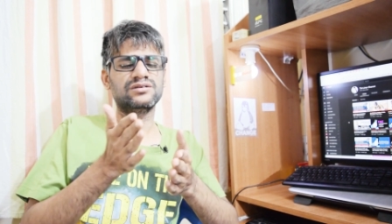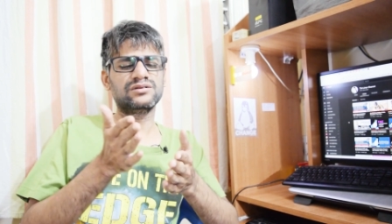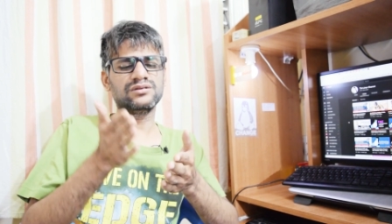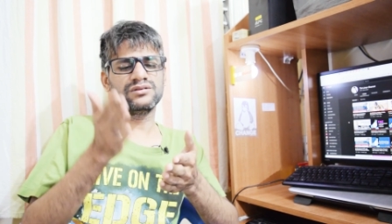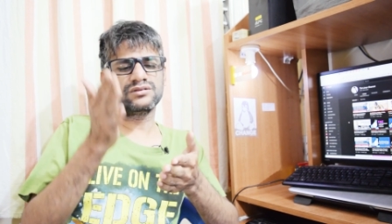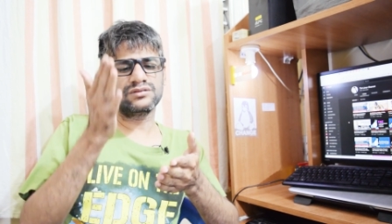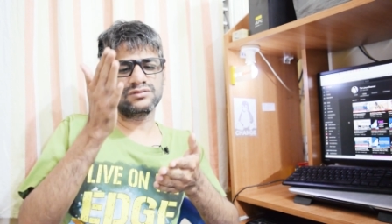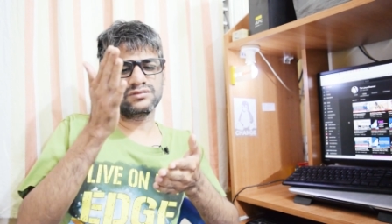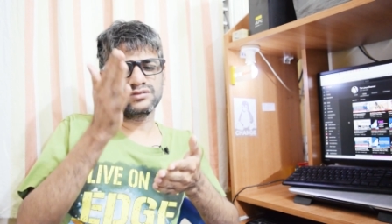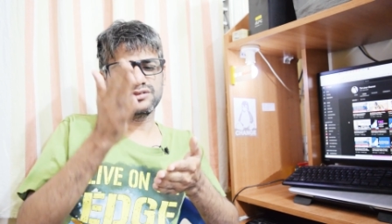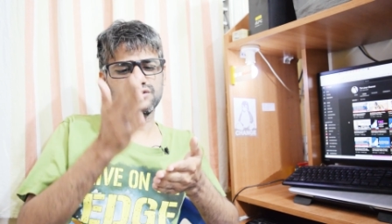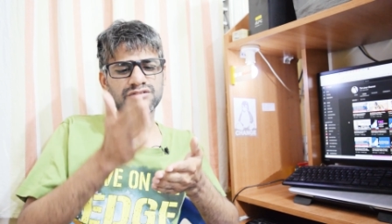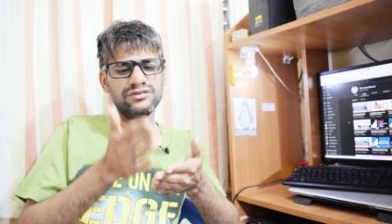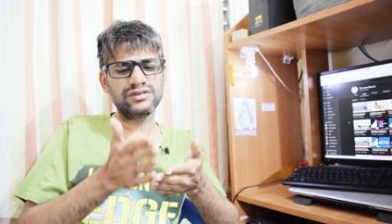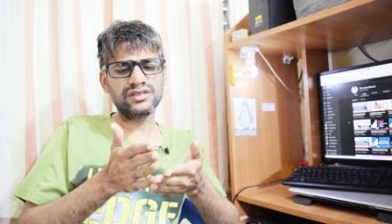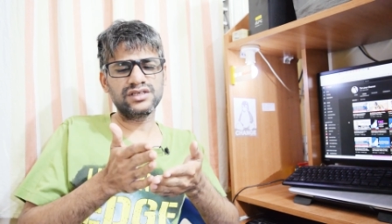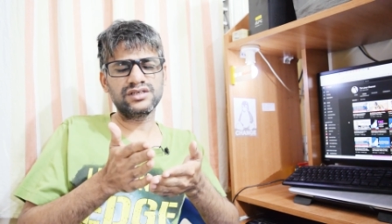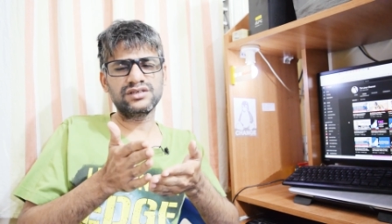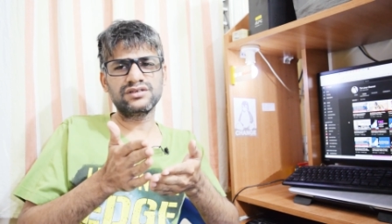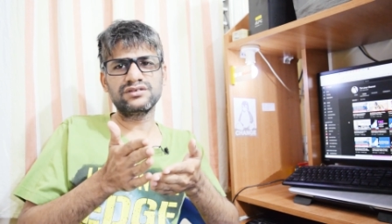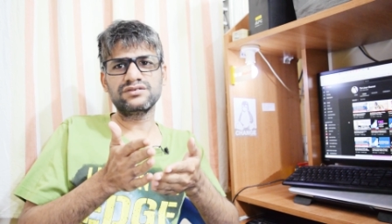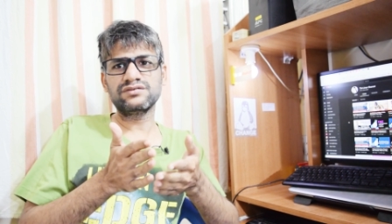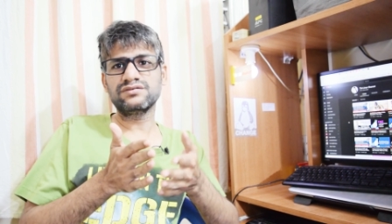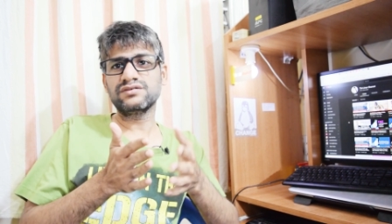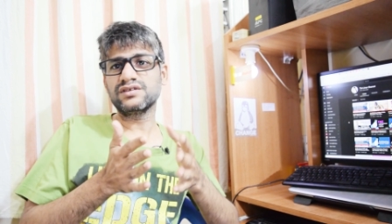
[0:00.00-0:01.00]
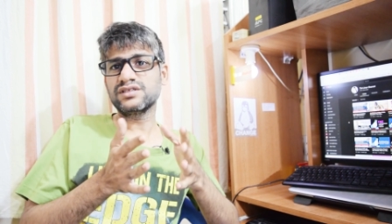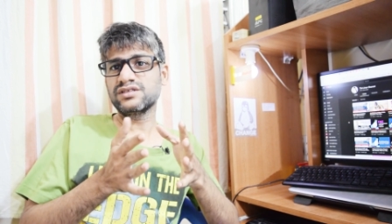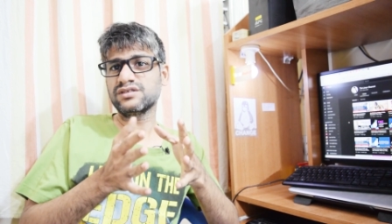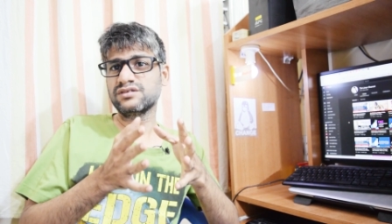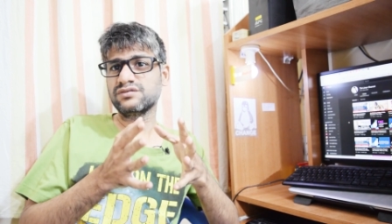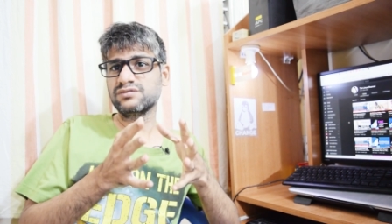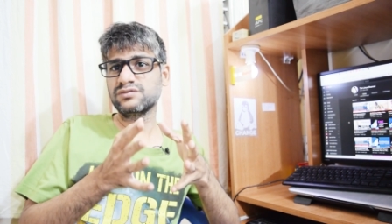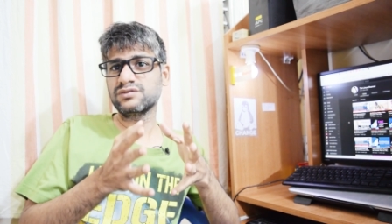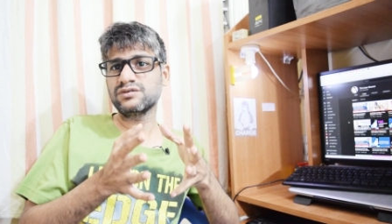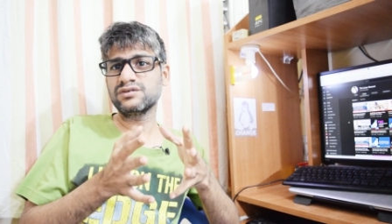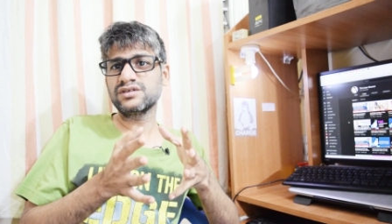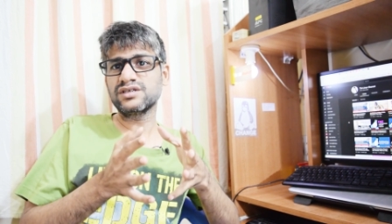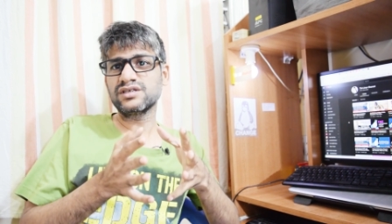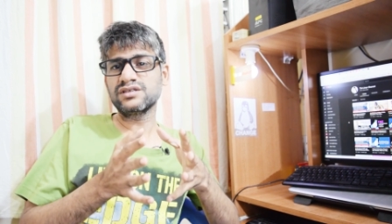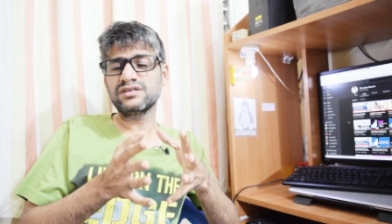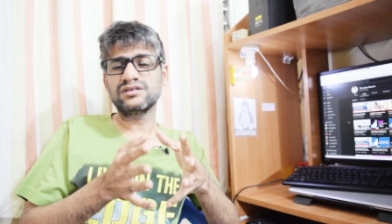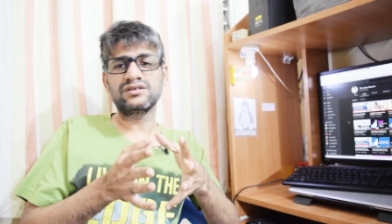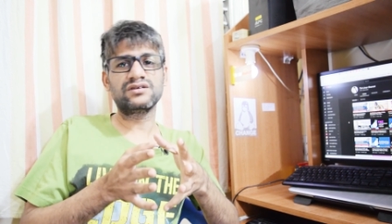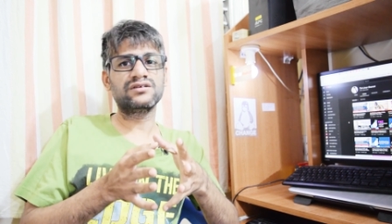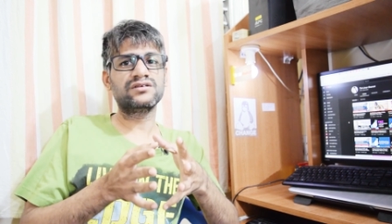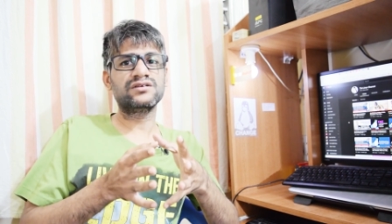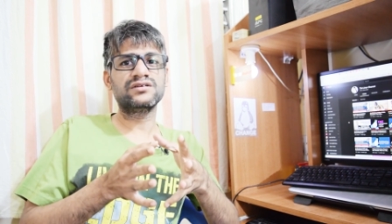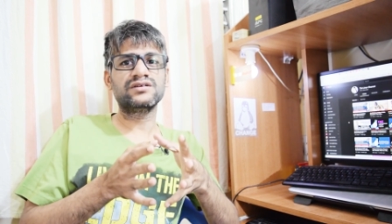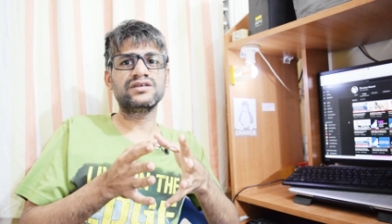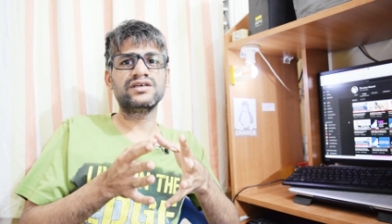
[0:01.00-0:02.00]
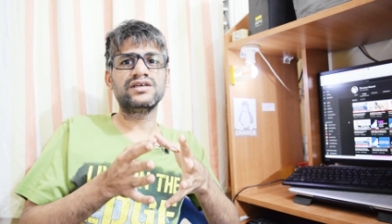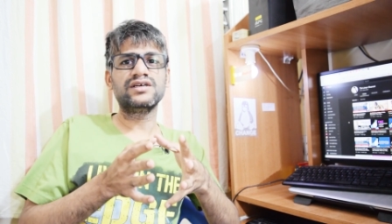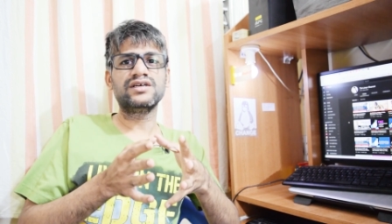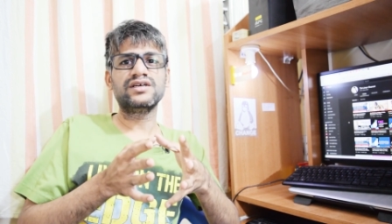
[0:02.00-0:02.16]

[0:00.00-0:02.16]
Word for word: So you need to first focus on